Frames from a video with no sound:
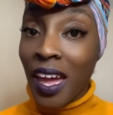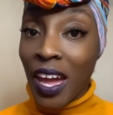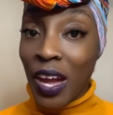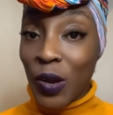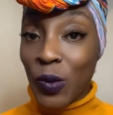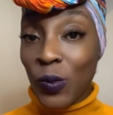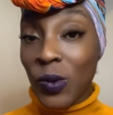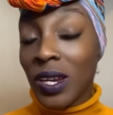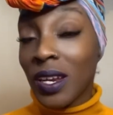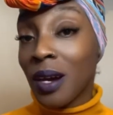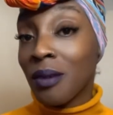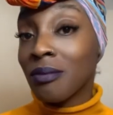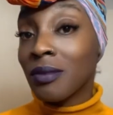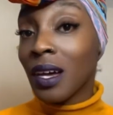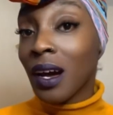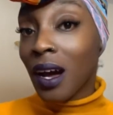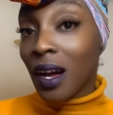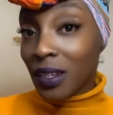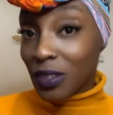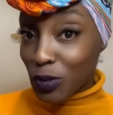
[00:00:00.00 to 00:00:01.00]
and when I'm
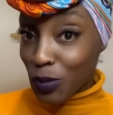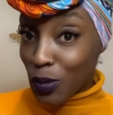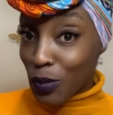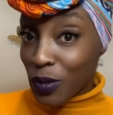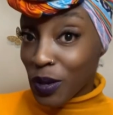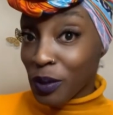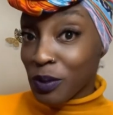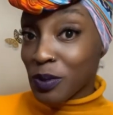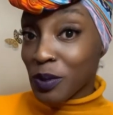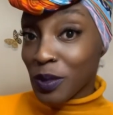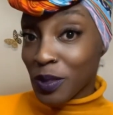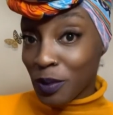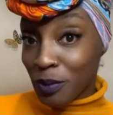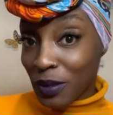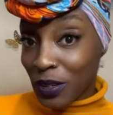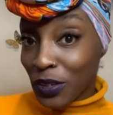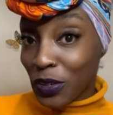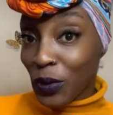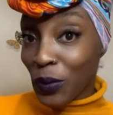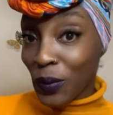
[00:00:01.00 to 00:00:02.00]
not doing what I'm supposed to
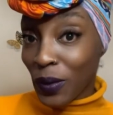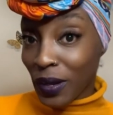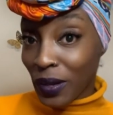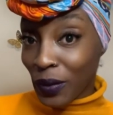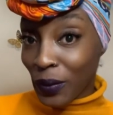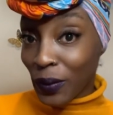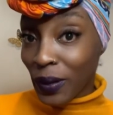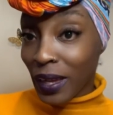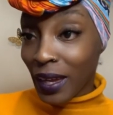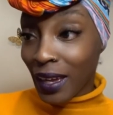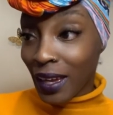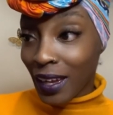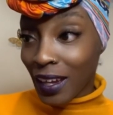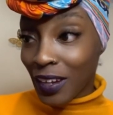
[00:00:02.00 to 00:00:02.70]
be doing, okay?